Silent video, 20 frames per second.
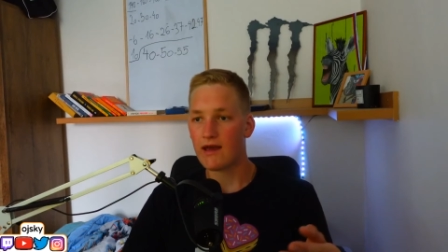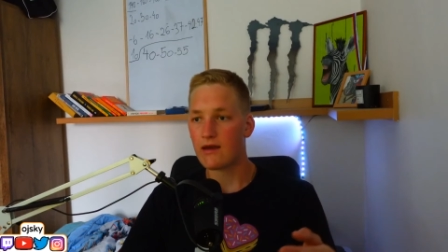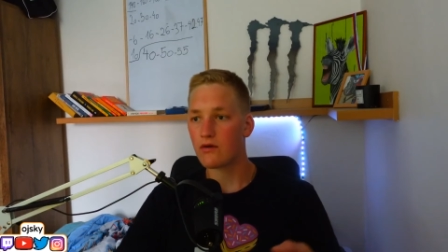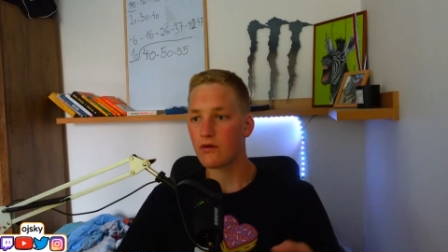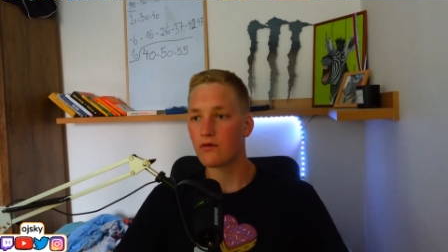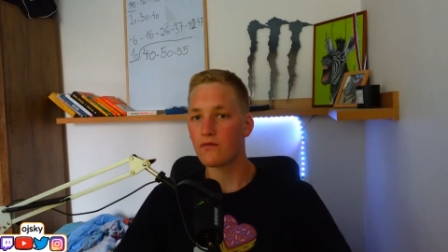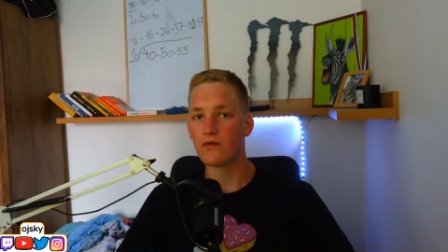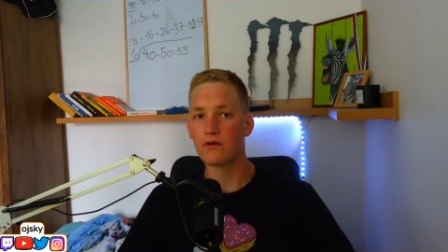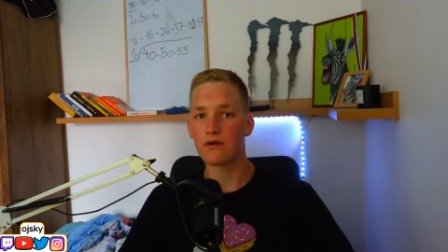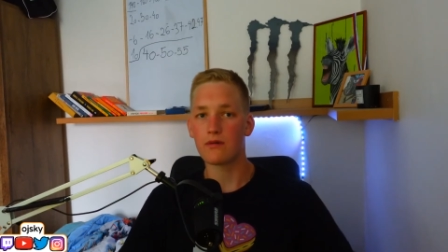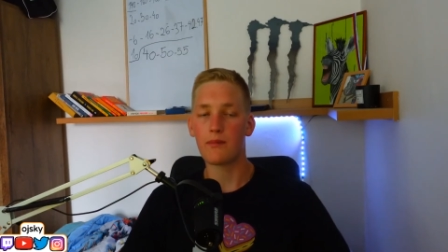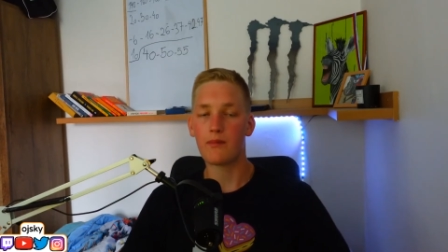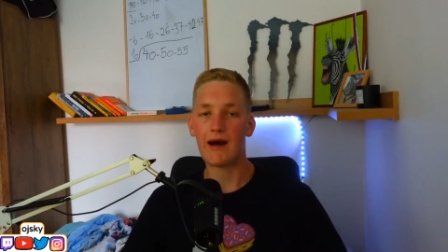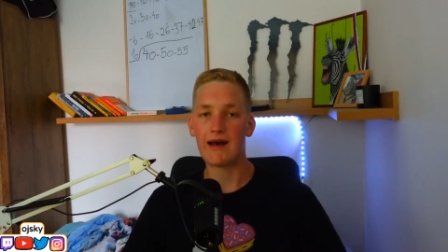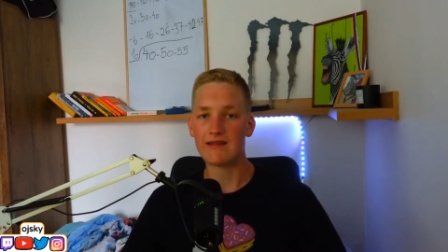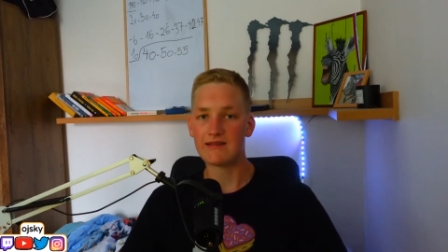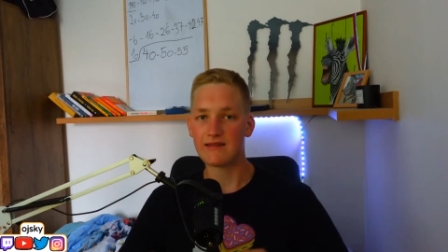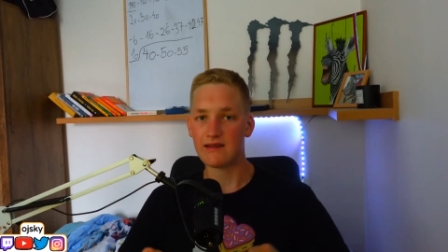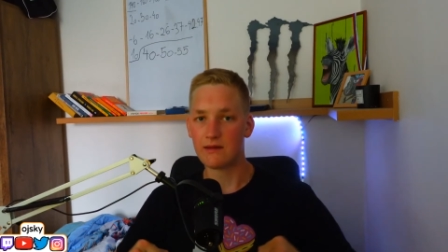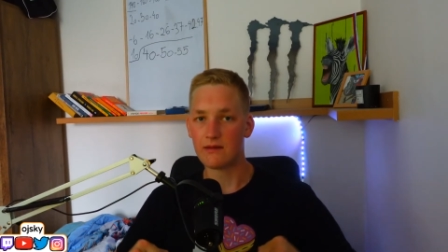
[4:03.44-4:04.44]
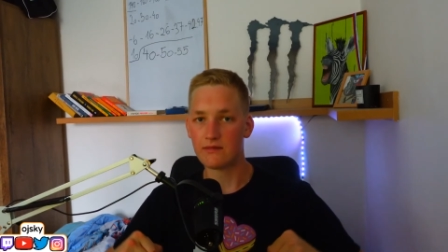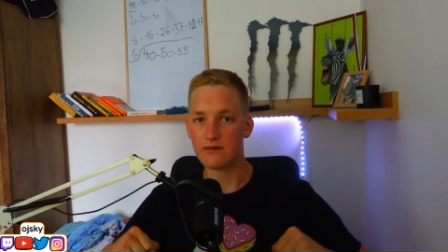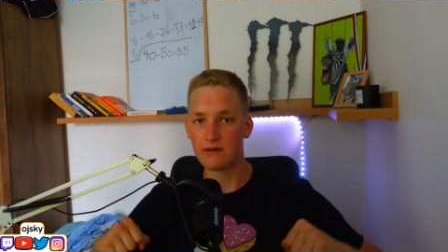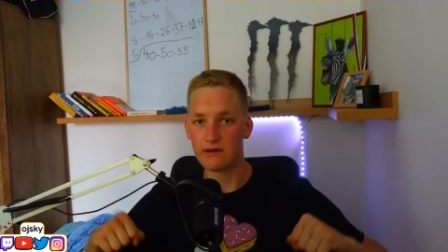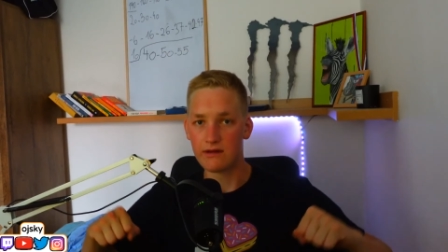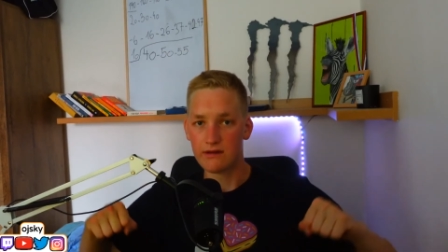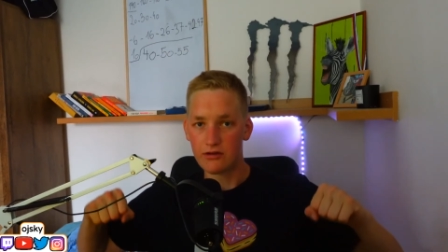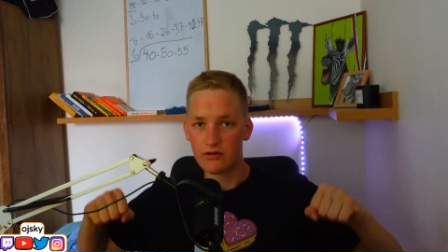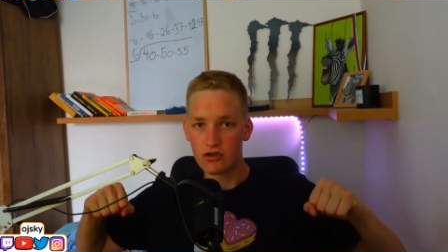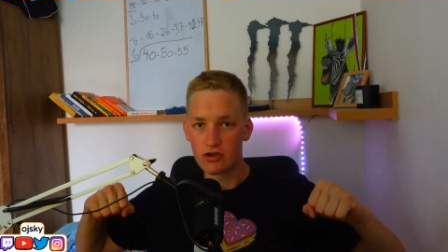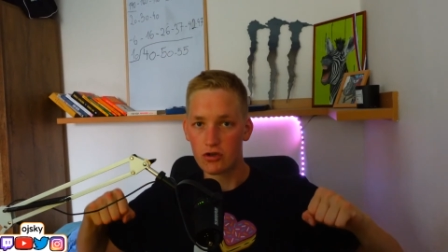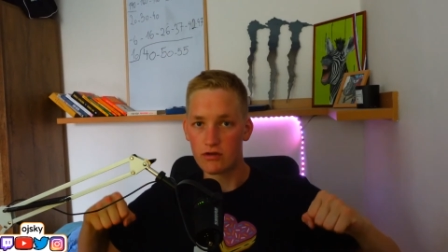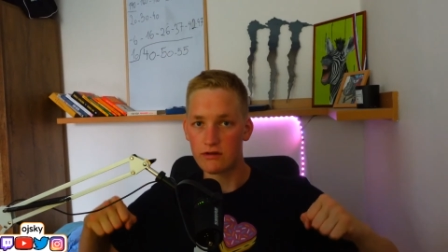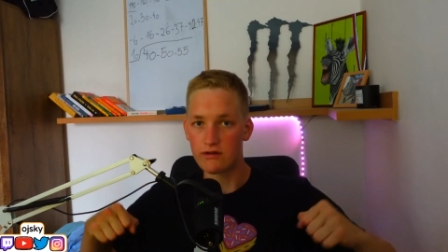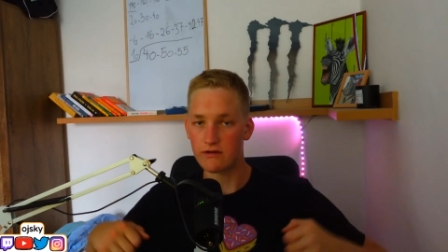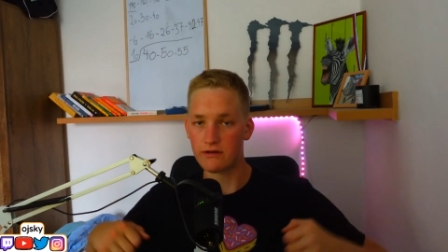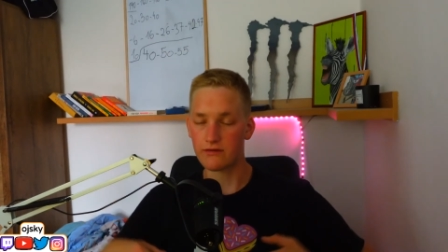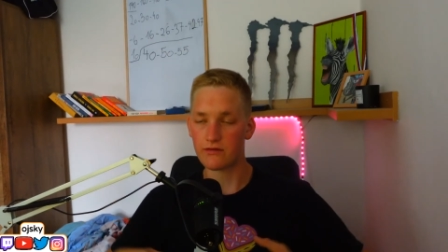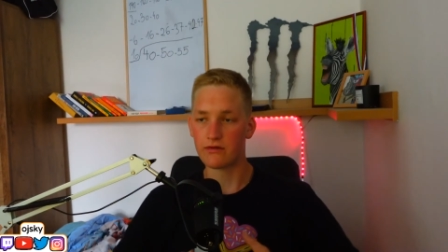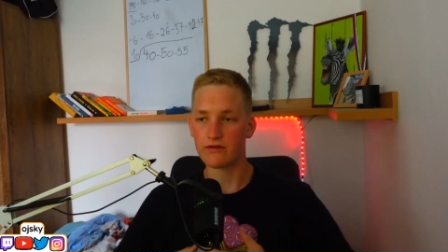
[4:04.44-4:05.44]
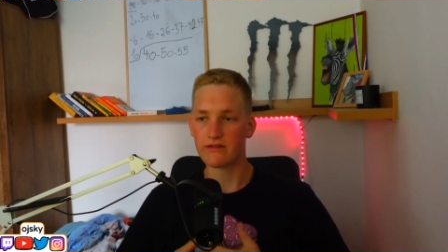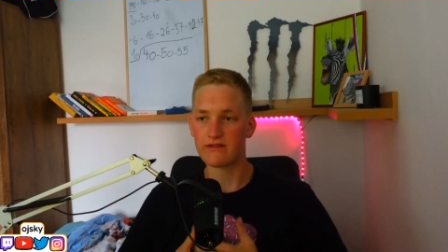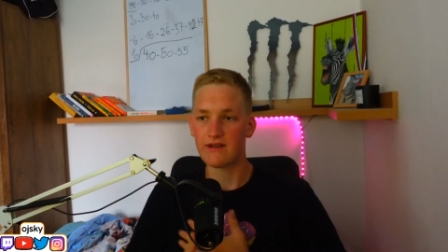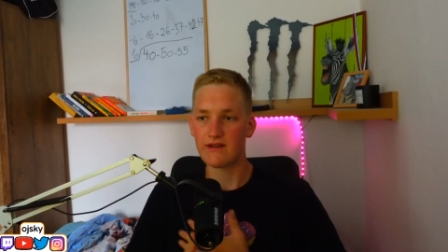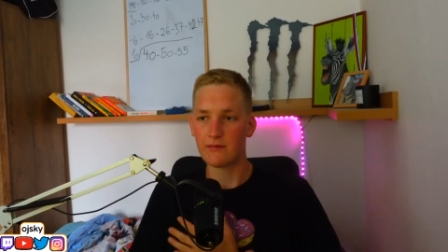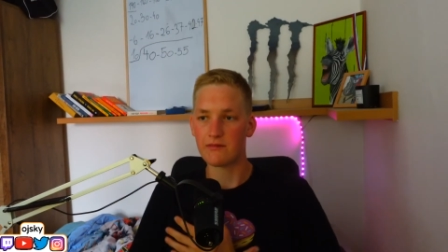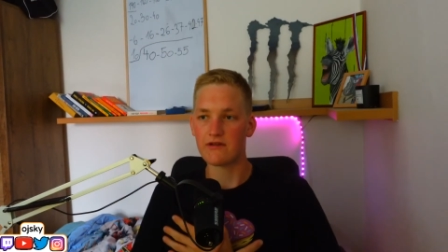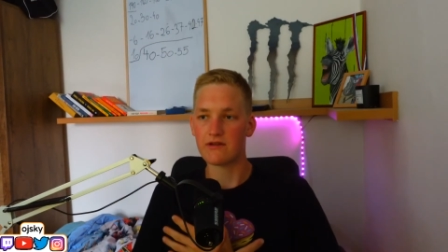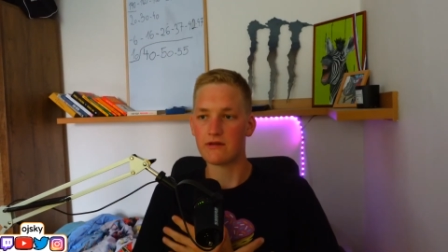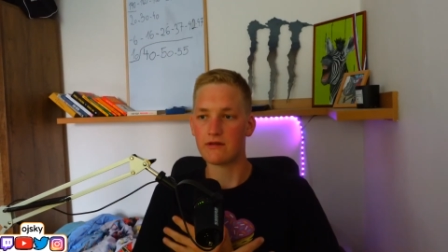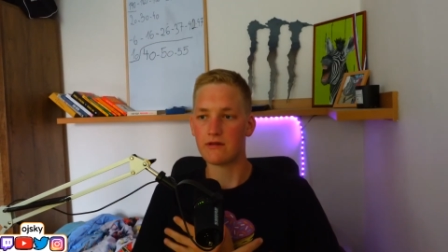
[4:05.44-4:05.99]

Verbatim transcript: for the biceps and shoulders or something.